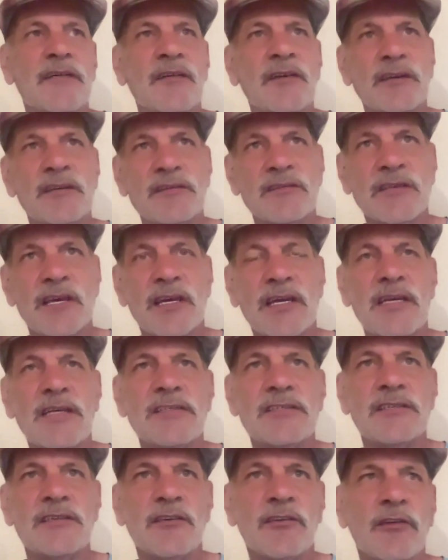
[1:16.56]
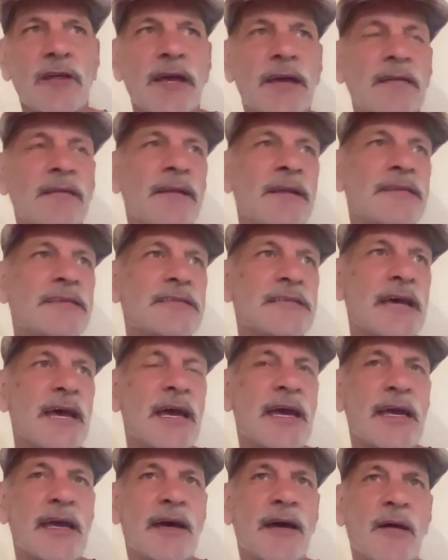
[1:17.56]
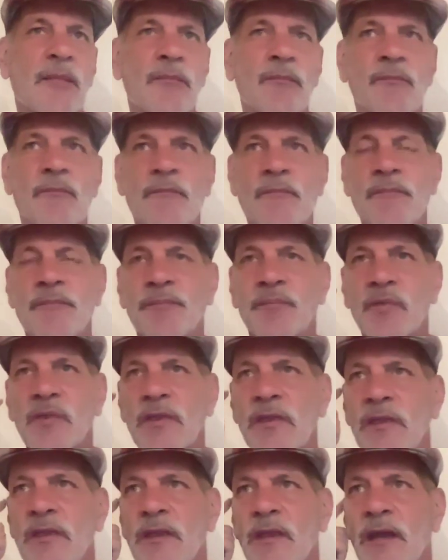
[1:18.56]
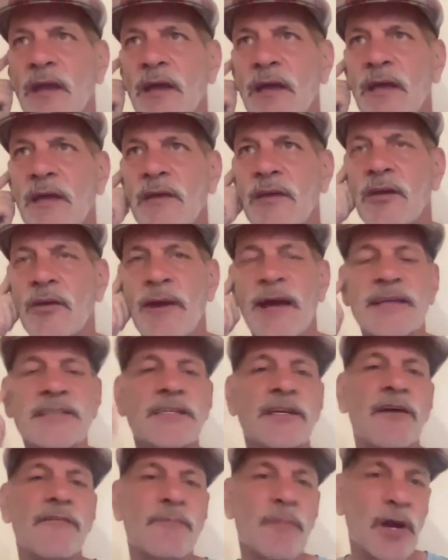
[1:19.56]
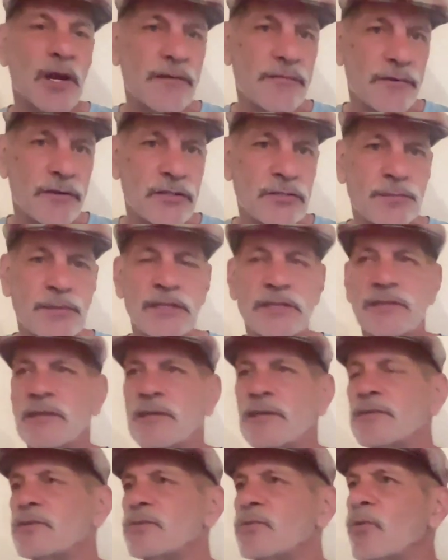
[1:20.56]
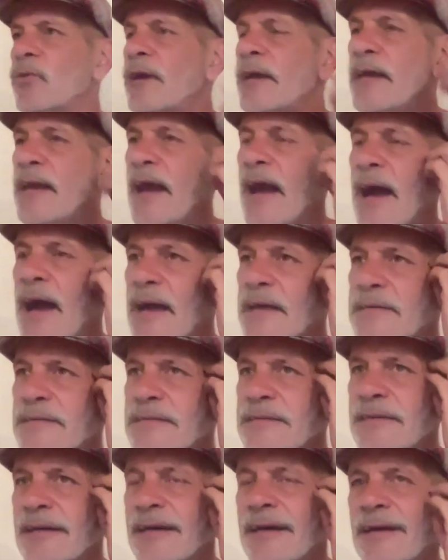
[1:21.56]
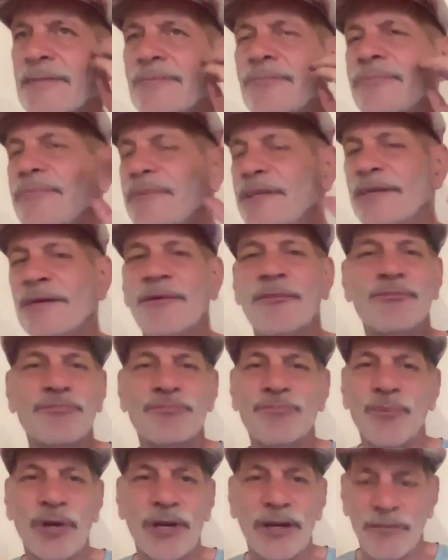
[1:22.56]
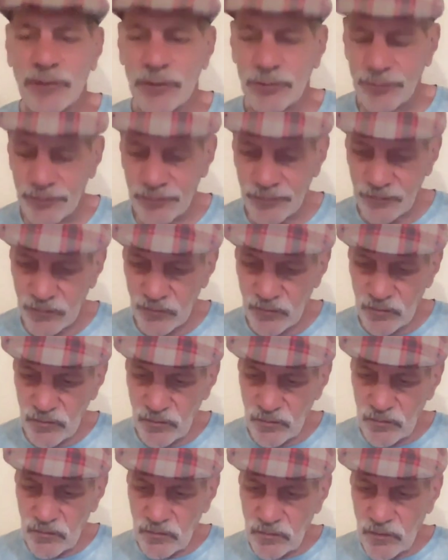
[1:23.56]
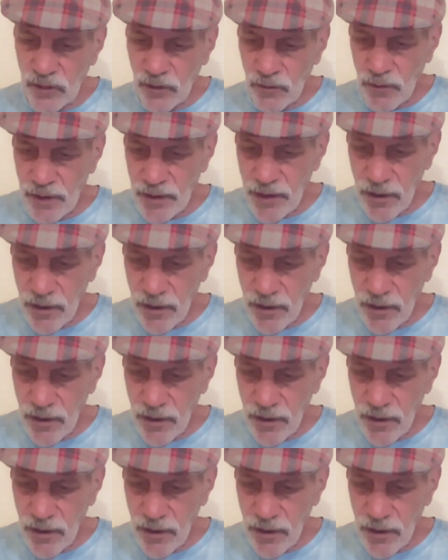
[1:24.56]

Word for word: it's like he's you know like let's say um uh, you know he has enough money for his business or he has uh you know whatever all